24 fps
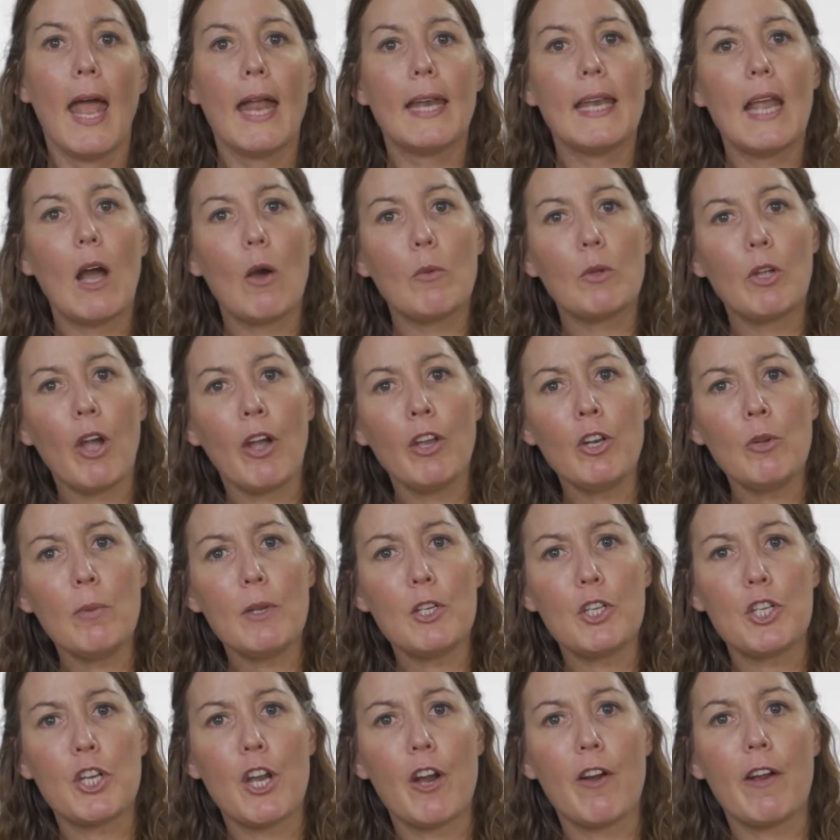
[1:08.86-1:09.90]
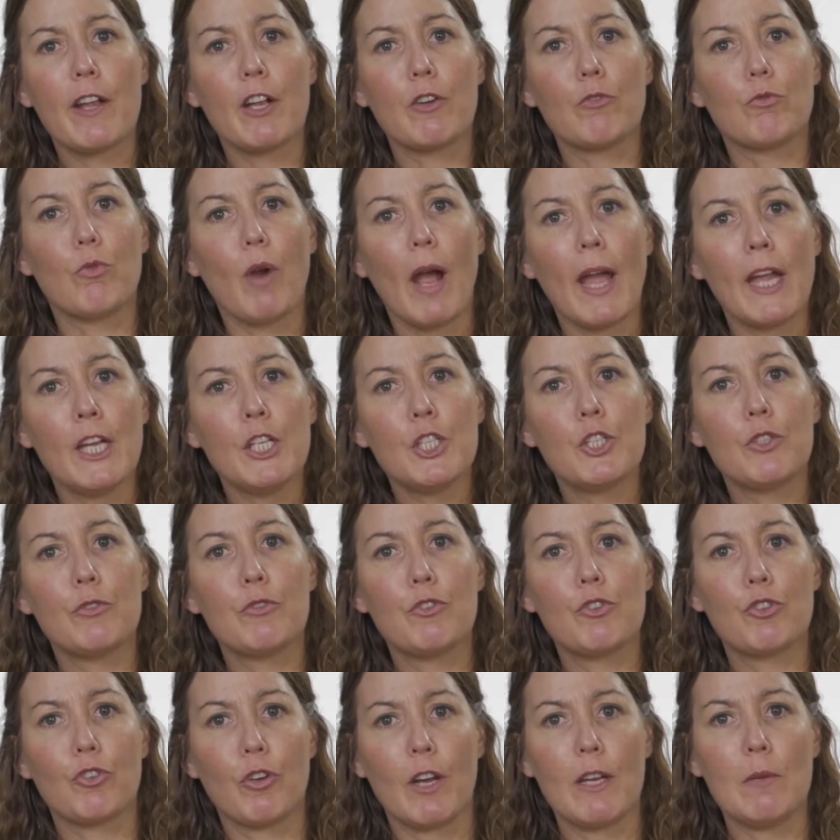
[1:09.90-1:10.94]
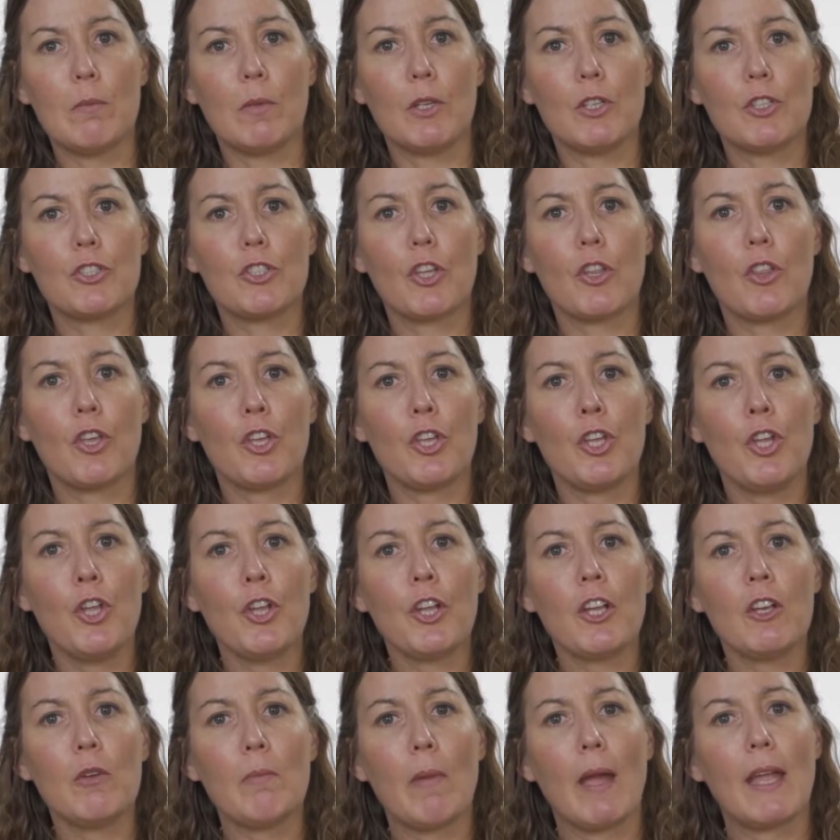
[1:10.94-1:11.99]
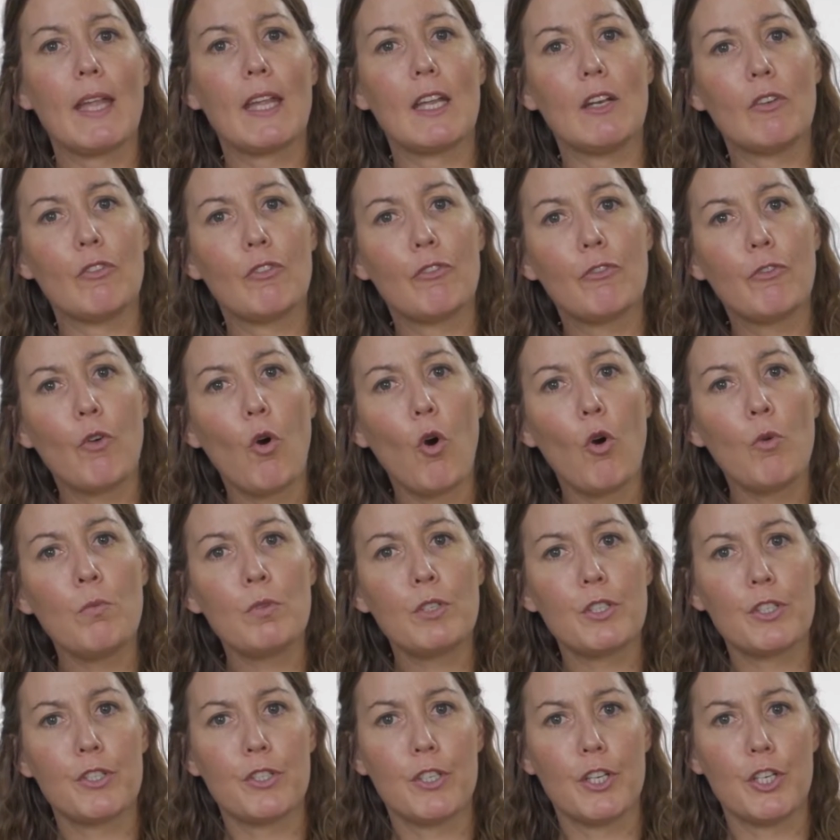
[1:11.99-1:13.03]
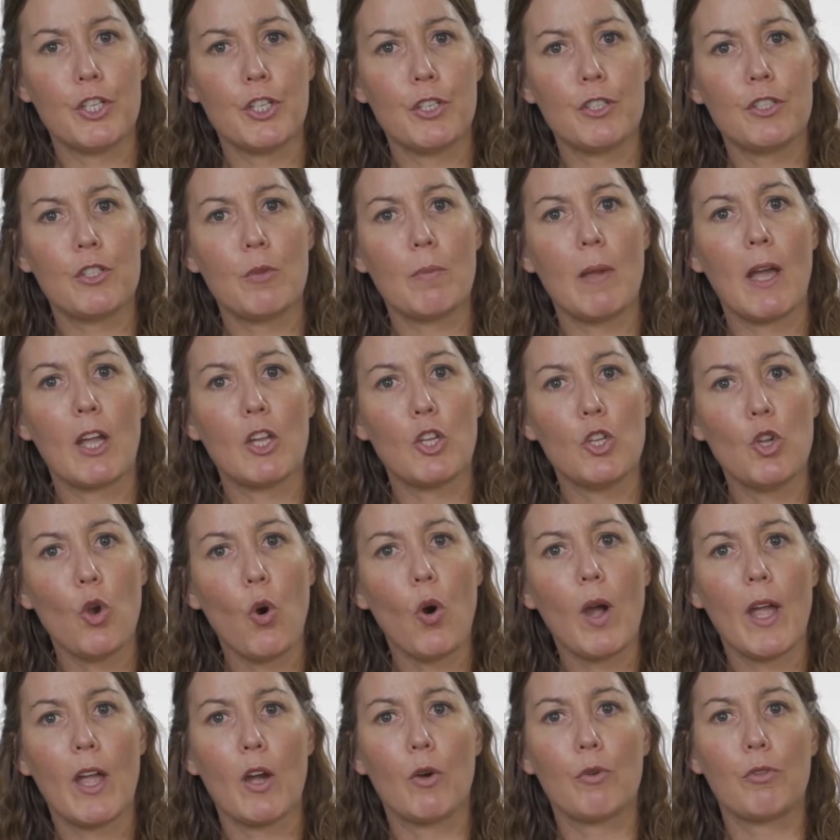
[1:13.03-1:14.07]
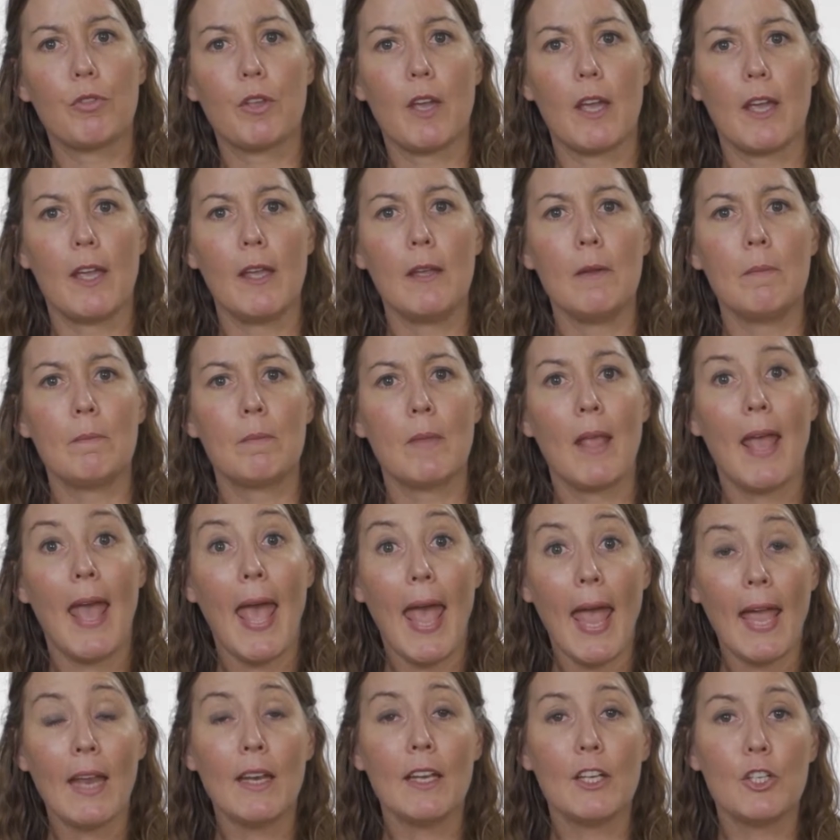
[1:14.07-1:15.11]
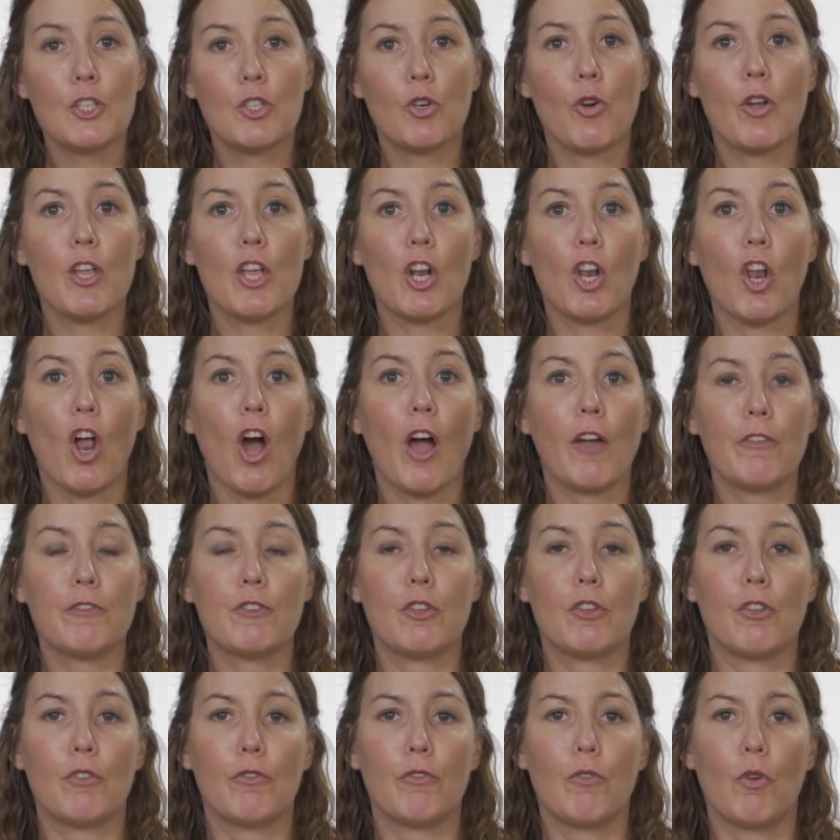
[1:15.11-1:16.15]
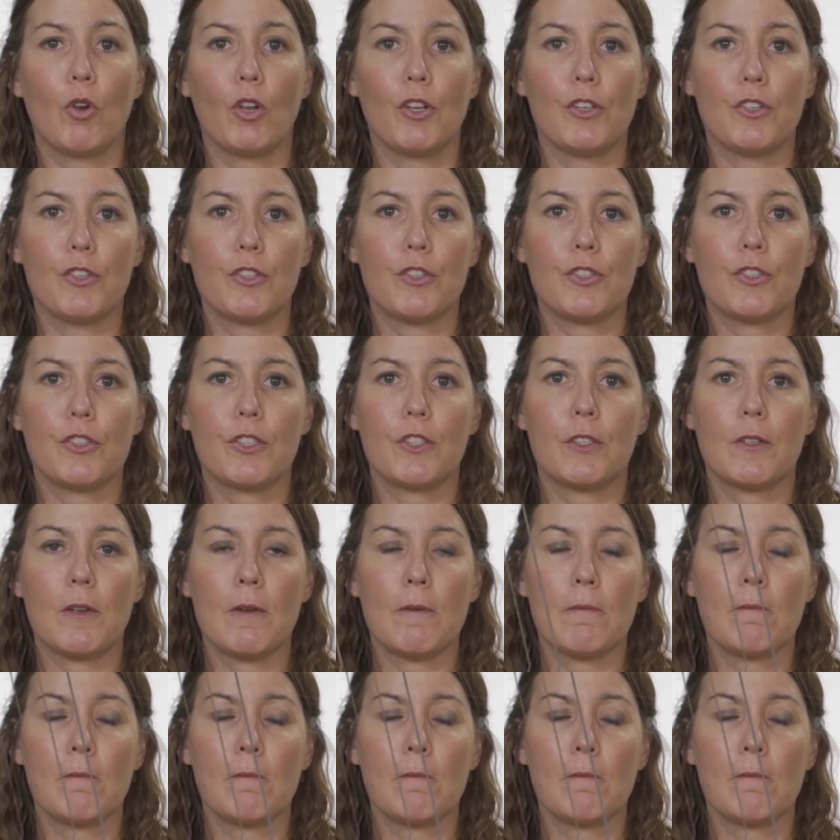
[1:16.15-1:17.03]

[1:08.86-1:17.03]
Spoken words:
Now, I'm going to be sharing a range of treatments so that you can make informed decisions about your healthcare and enjoy your life to the fullest.